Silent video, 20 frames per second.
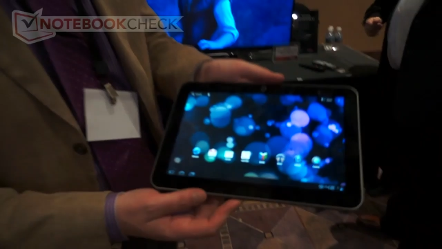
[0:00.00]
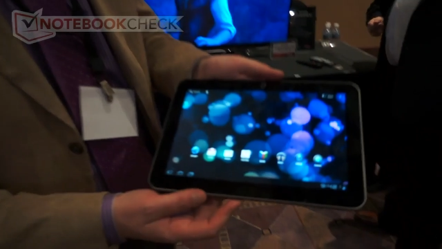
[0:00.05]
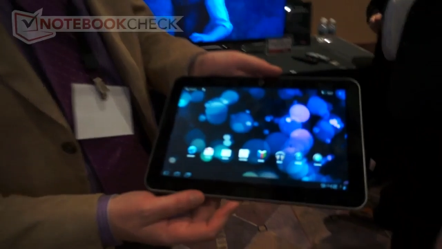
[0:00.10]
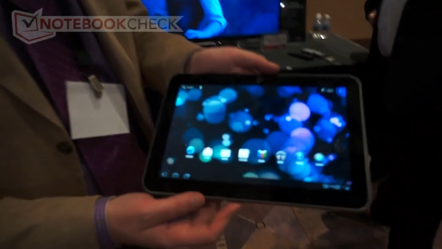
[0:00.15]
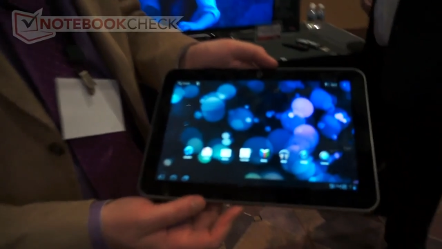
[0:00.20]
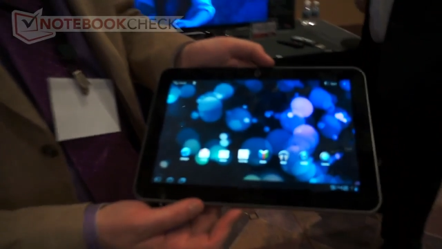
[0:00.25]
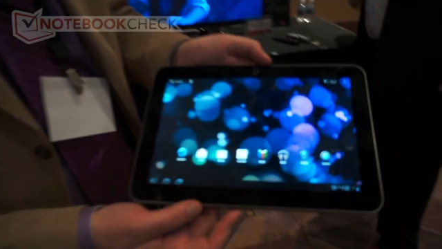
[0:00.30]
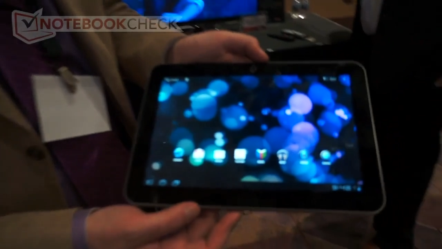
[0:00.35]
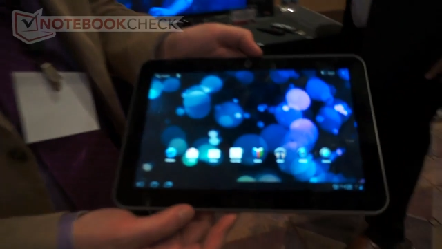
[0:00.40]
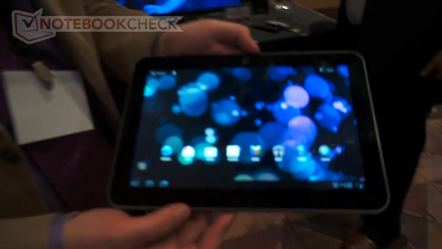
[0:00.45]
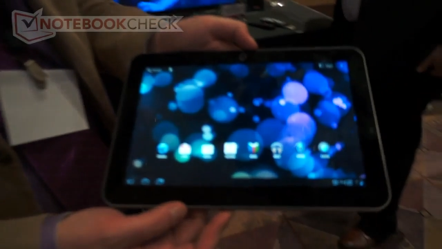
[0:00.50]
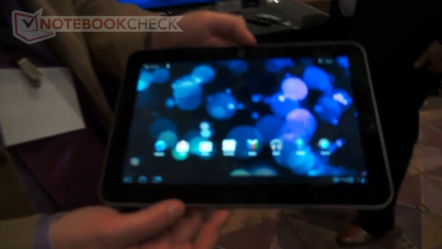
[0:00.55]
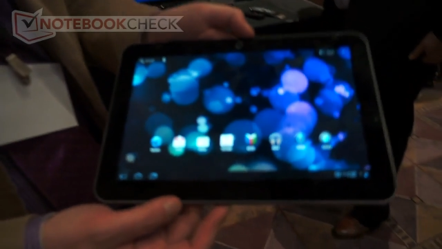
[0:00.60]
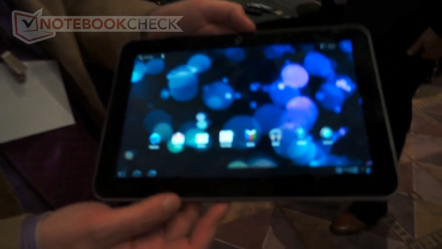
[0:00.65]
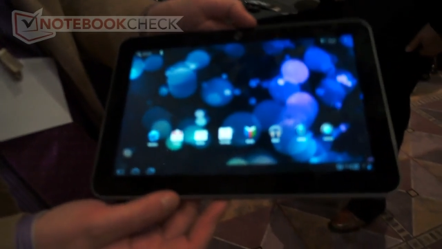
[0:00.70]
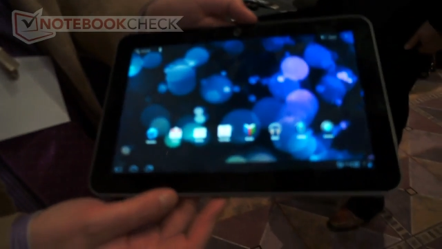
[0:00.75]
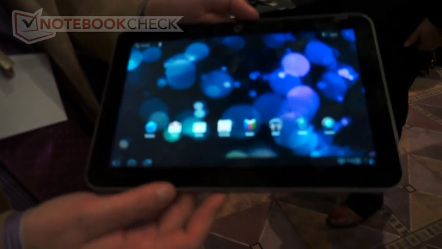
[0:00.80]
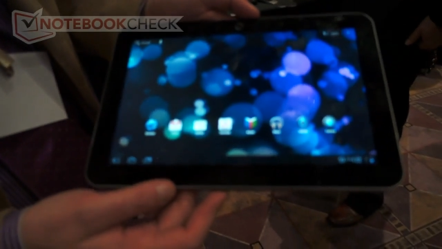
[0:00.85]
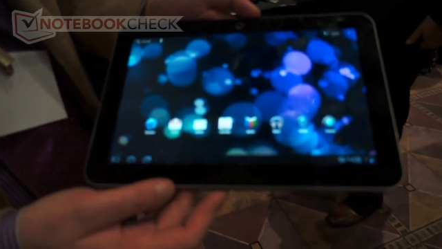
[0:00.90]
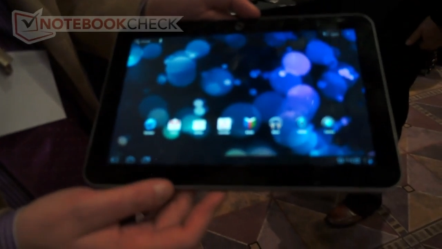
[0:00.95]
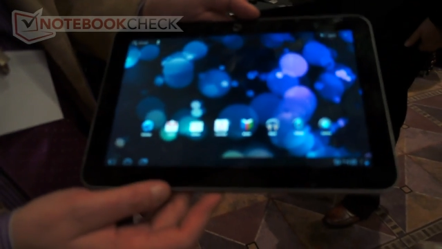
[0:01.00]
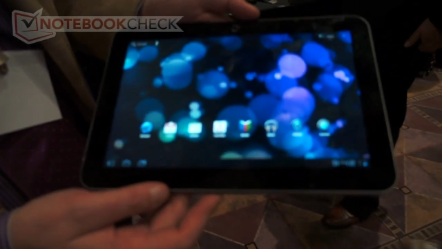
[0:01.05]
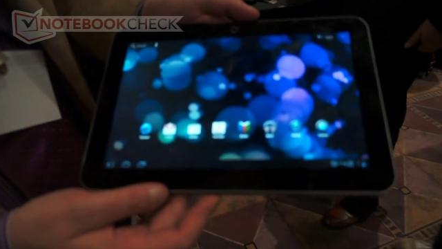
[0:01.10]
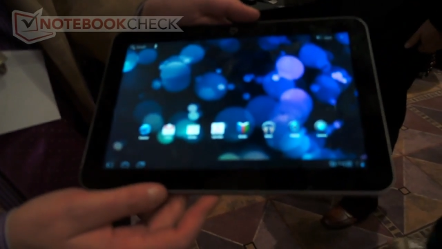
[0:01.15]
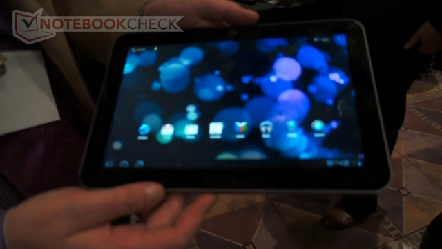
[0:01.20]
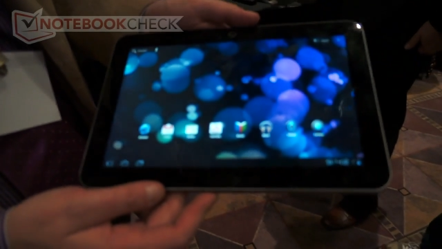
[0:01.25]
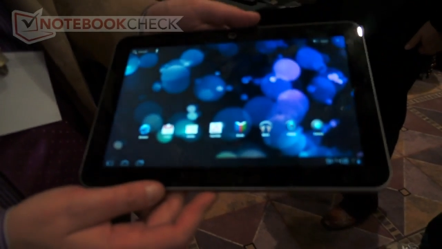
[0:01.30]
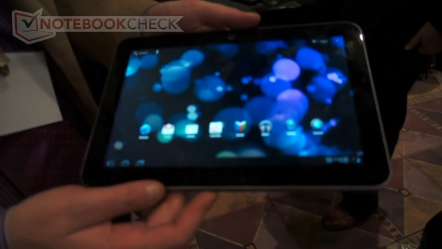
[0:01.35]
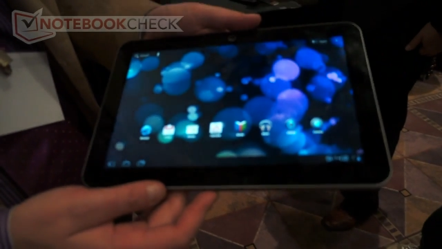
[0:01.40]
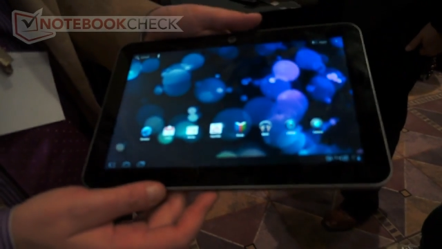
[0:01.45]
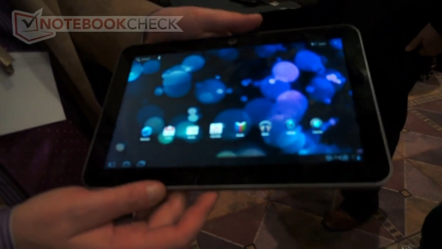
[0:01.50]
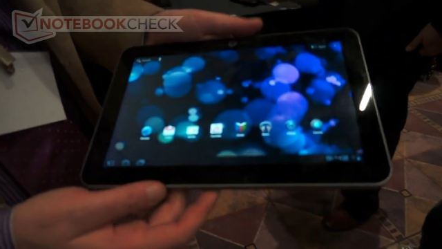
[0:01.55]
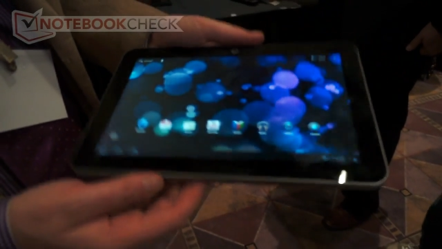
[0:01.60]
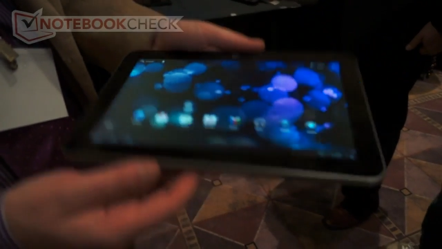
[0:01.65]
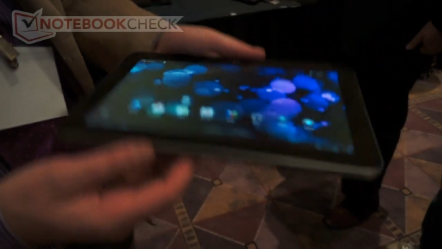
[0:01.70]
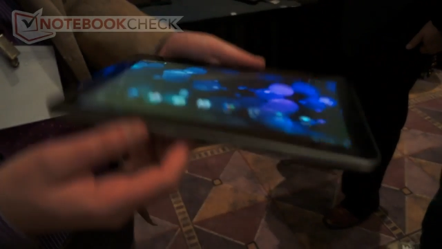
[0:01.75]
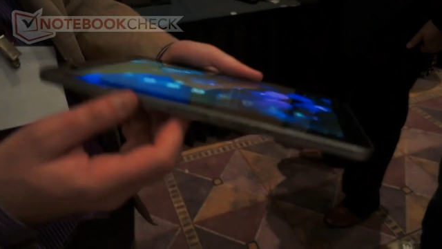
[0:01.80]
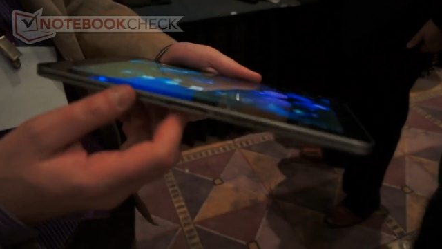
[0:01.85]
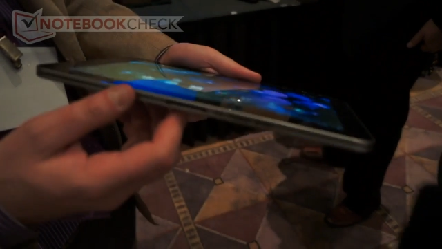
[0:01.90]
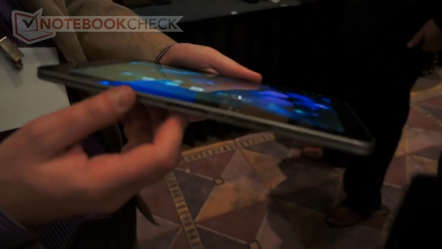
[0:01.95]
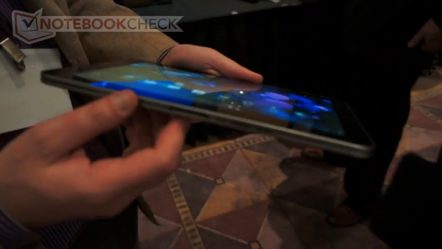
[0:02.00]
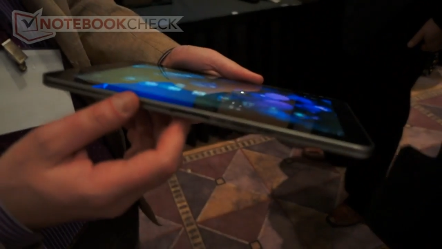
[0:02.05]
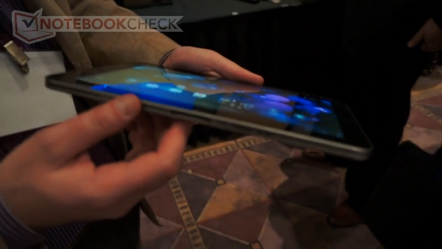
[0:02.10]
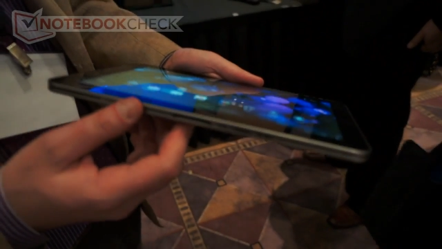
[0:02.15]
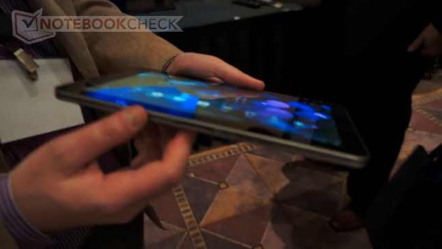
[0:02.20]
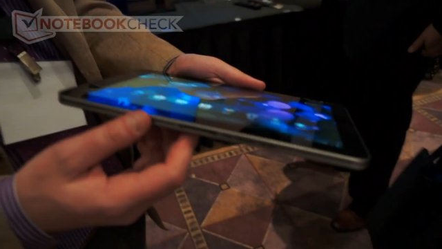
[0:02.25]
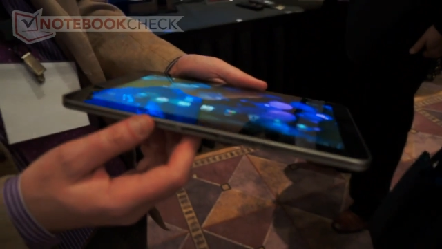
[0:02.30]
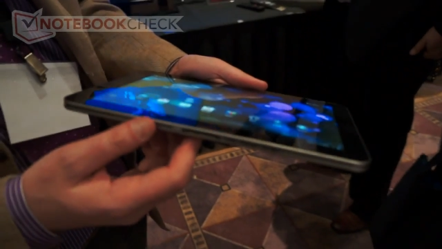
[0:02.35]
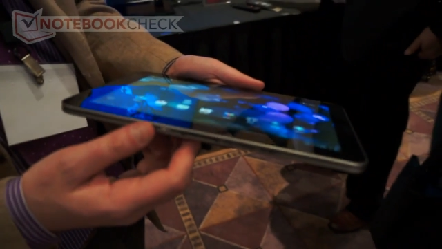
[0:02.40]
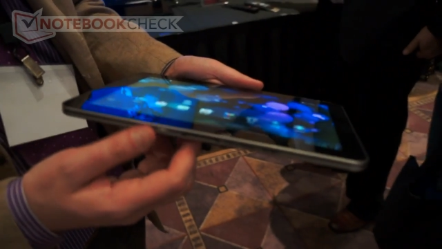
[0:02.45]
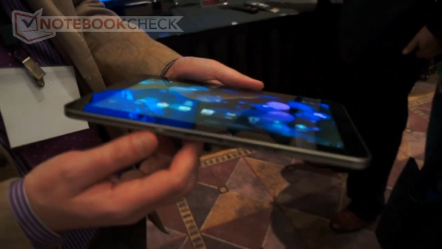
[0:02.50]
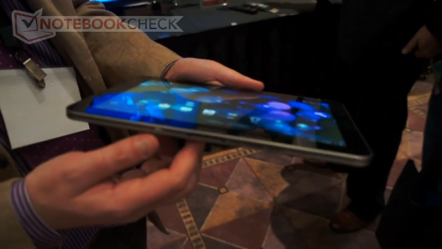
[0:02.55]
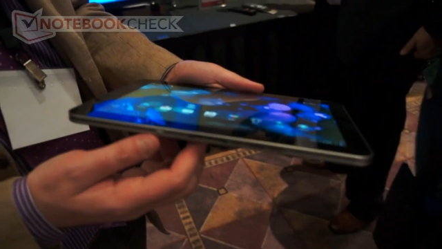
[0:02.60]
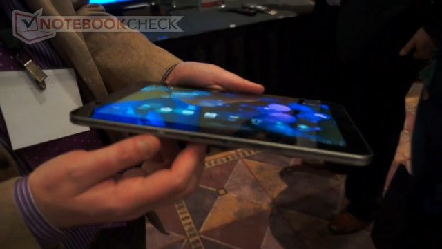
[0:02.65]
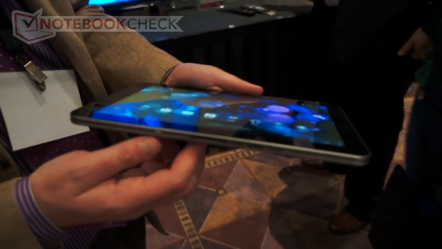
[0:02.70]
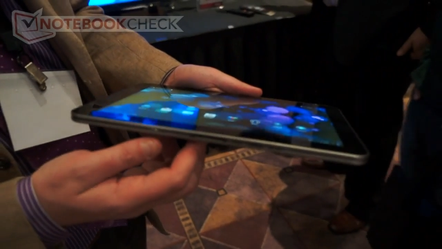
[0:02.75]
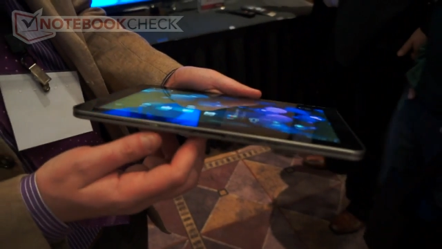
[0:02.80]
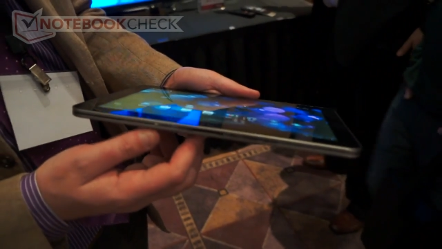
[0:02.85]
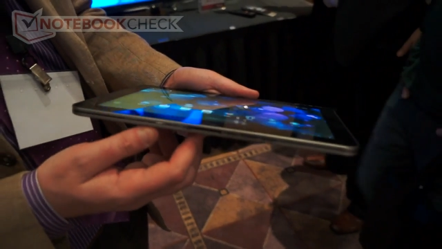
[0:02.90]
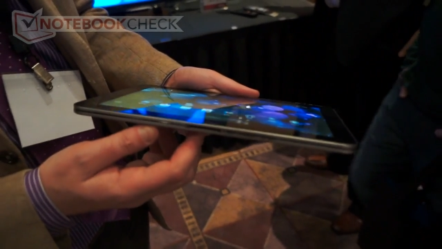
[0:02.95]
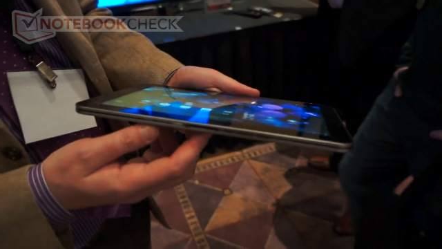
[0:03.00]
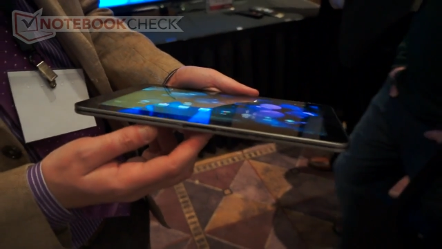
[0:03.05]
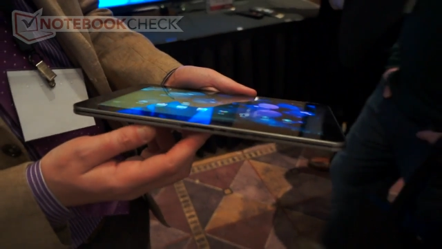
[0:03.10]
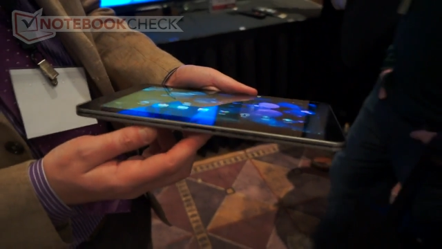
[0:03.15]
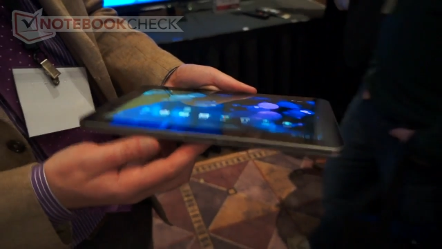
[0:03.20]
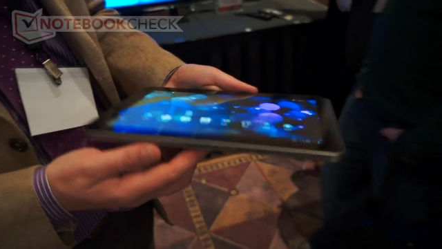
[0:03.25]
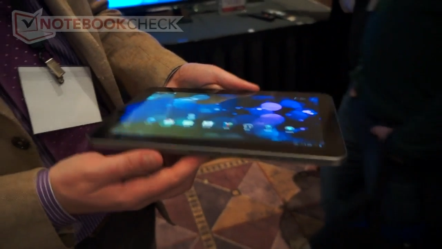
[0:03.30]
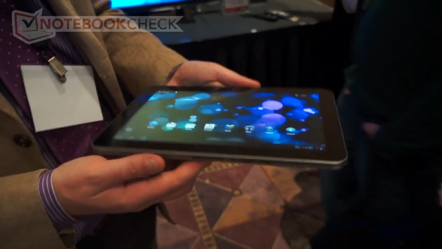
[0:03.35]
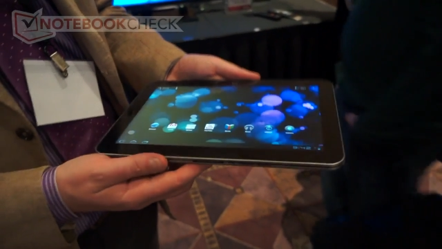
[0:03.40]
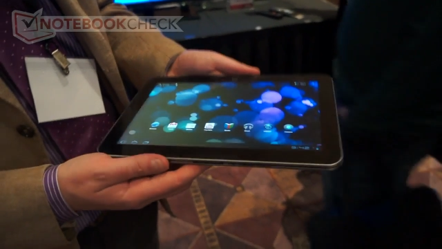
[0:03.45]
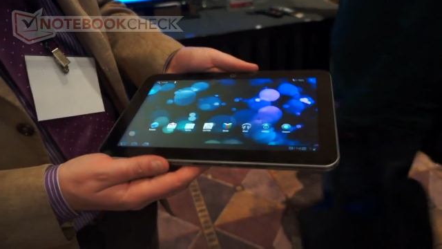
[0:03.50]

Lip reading: (no speaker visible)